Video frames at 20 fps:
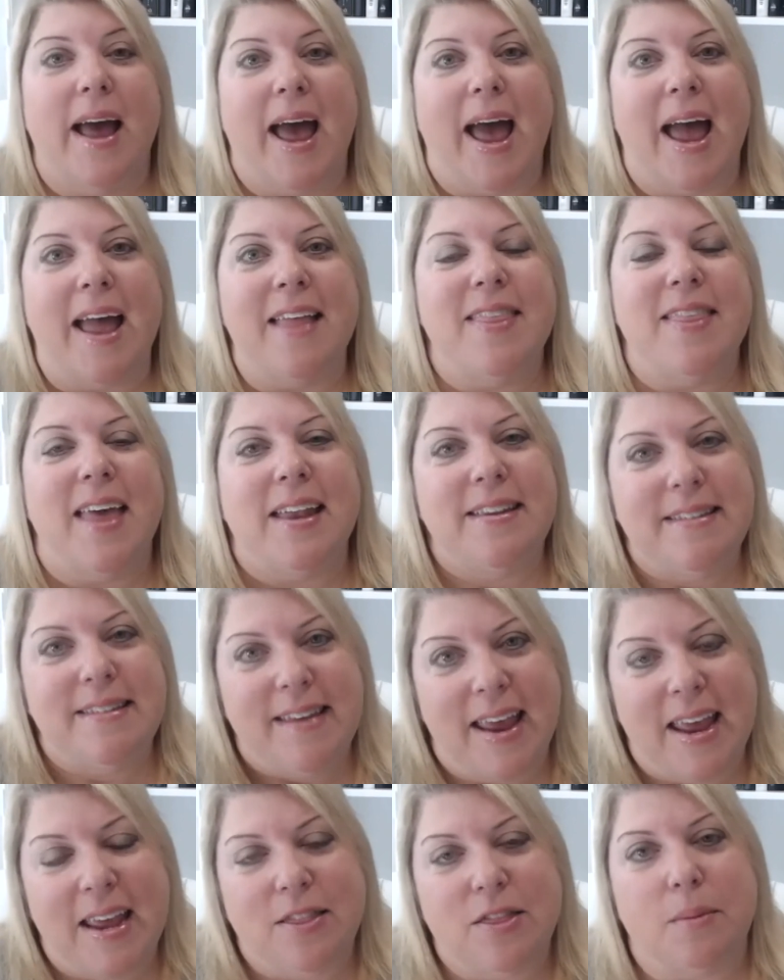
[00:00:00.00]
and then
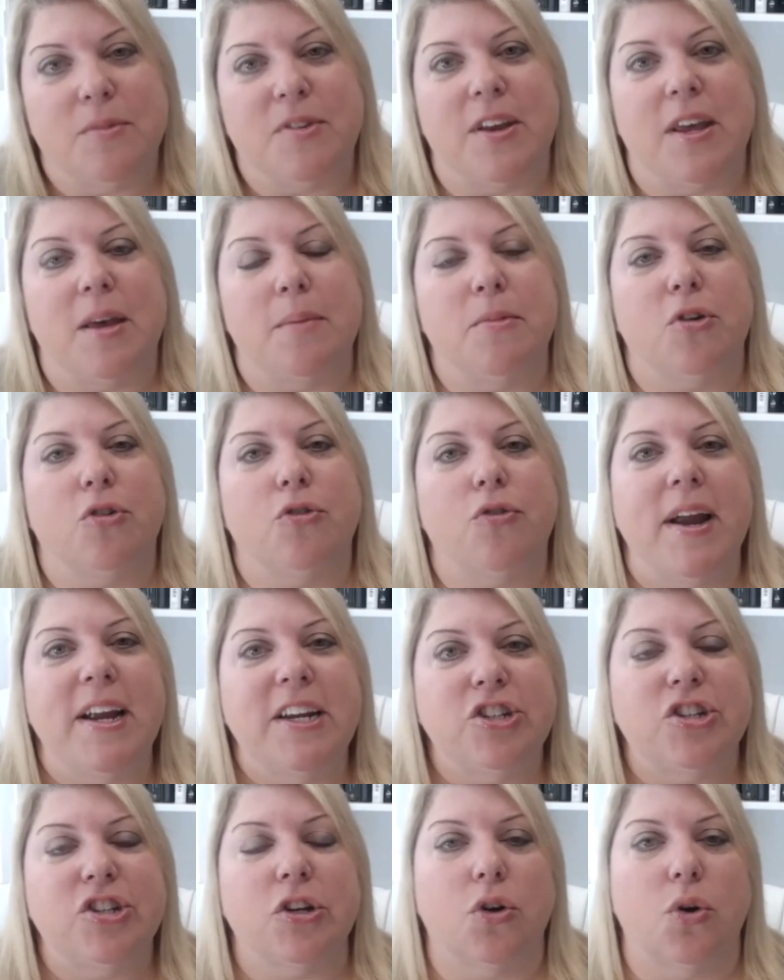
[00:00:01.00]
take them to
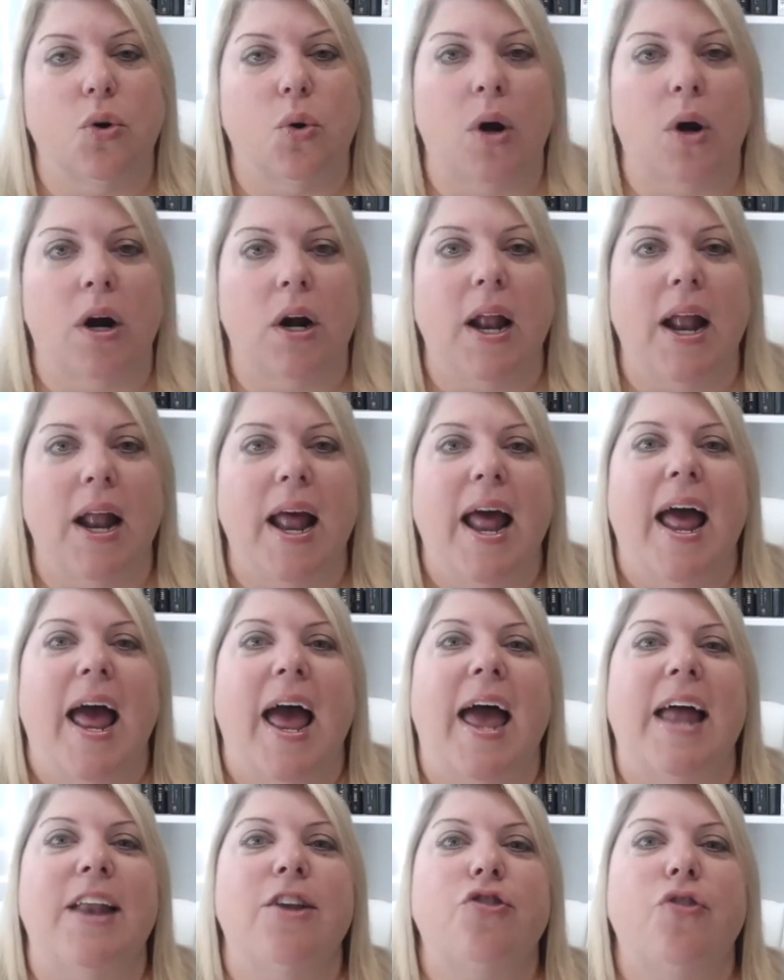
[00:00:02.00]
immigration court
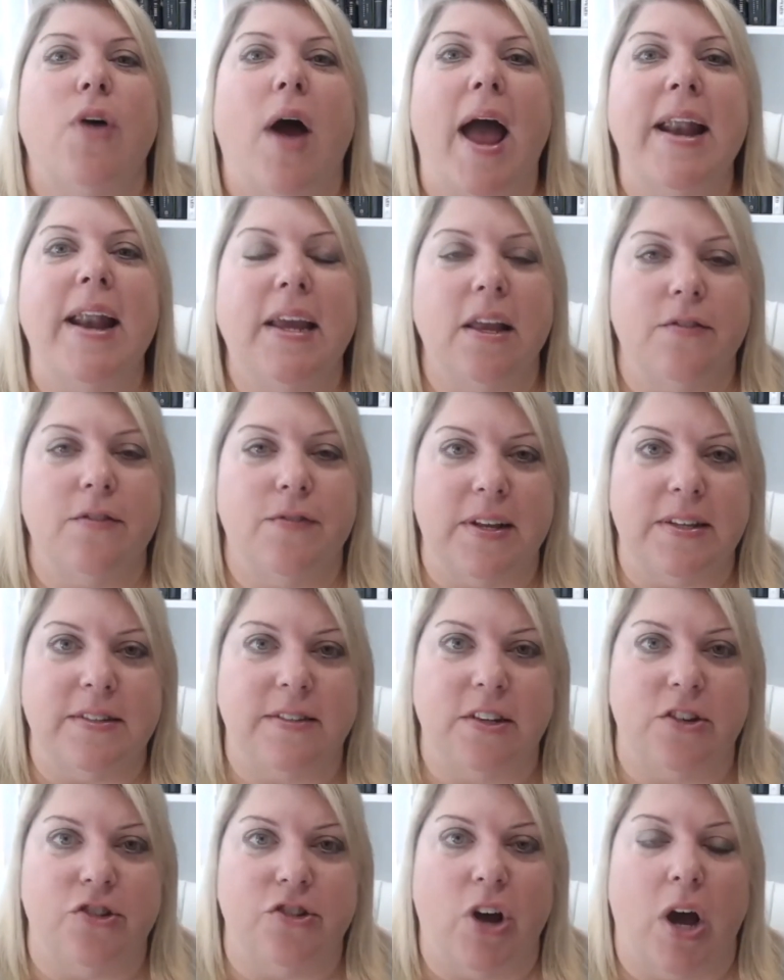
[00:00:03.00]
and try to convince
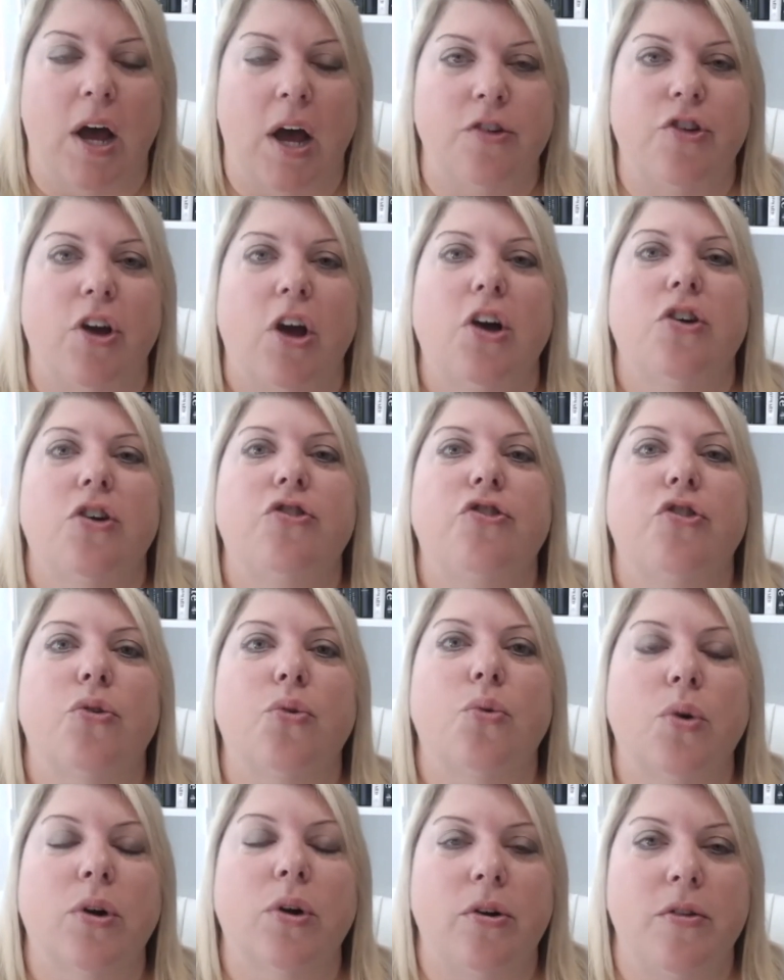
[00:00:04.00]
a judge to
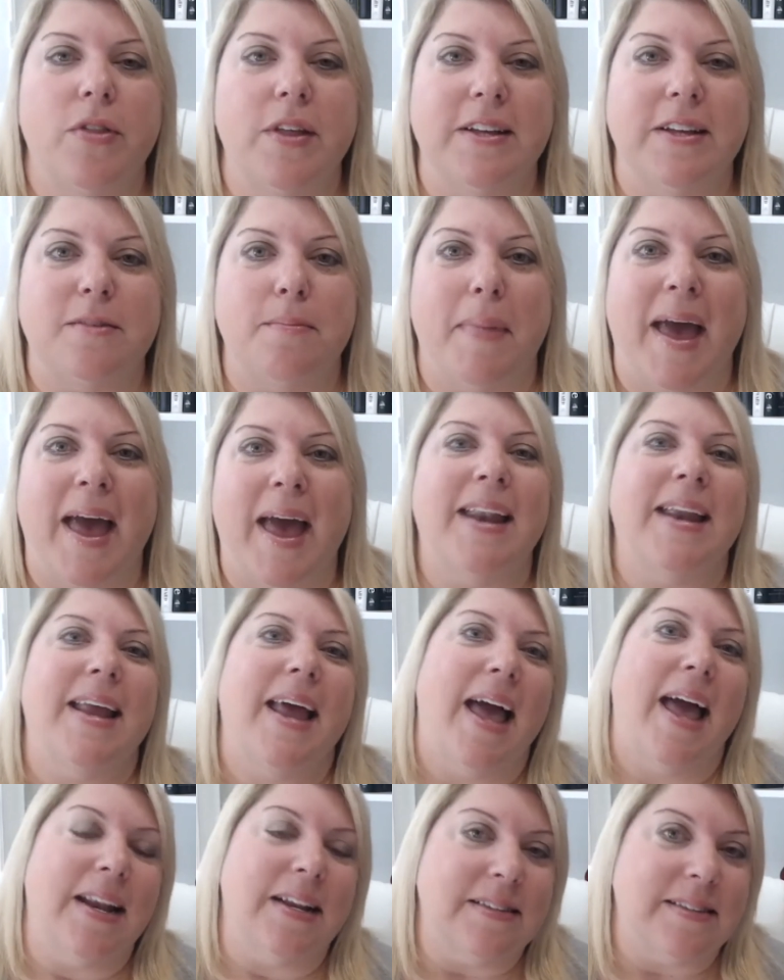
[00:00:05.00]
order these men,
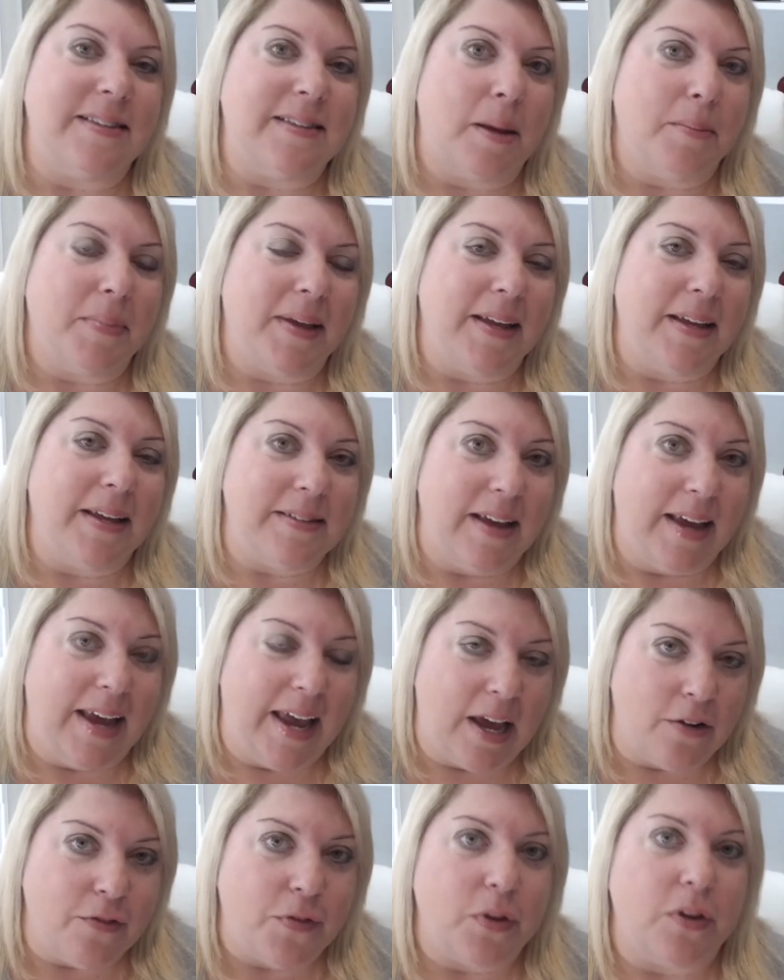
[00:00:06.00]
and in some
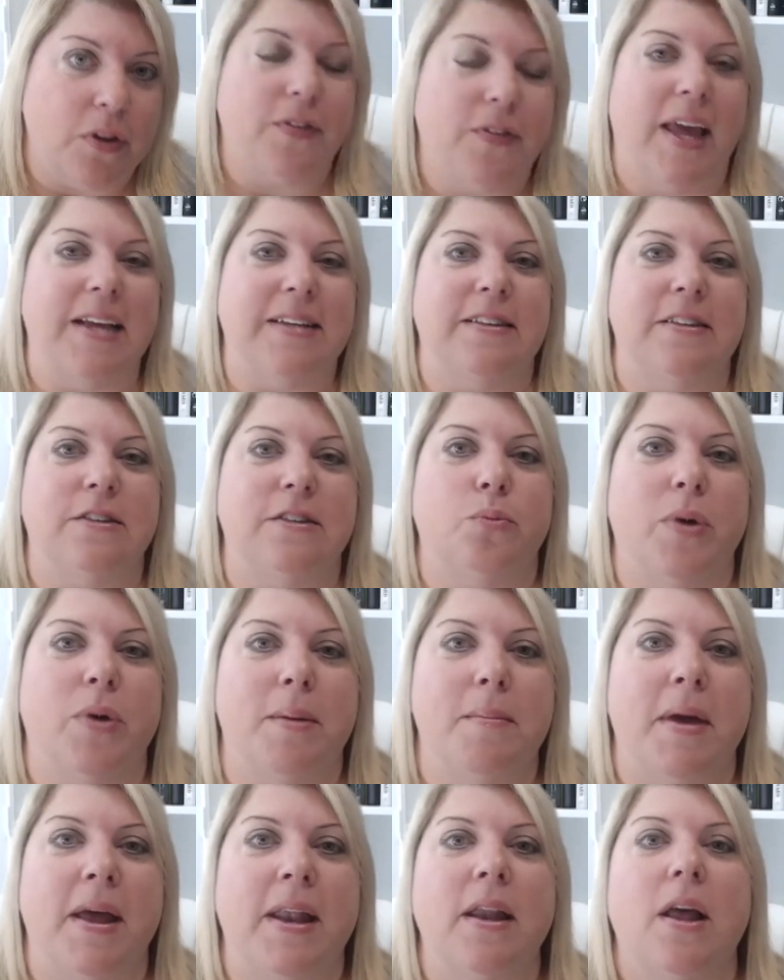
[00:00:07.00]
handful of cases
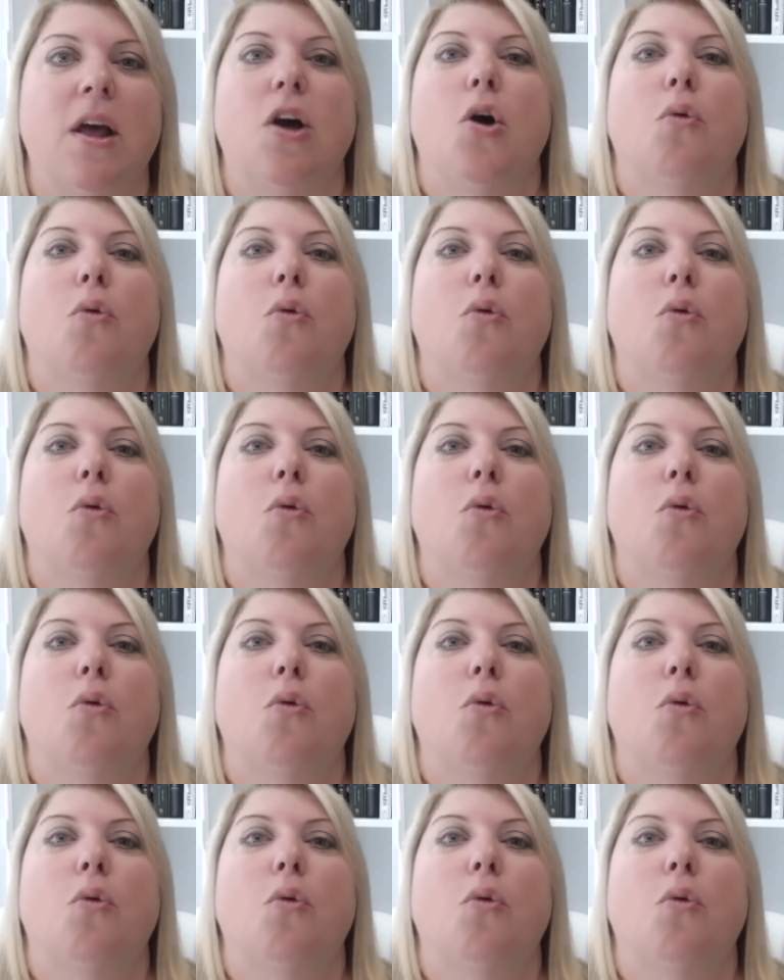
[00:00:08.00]
women,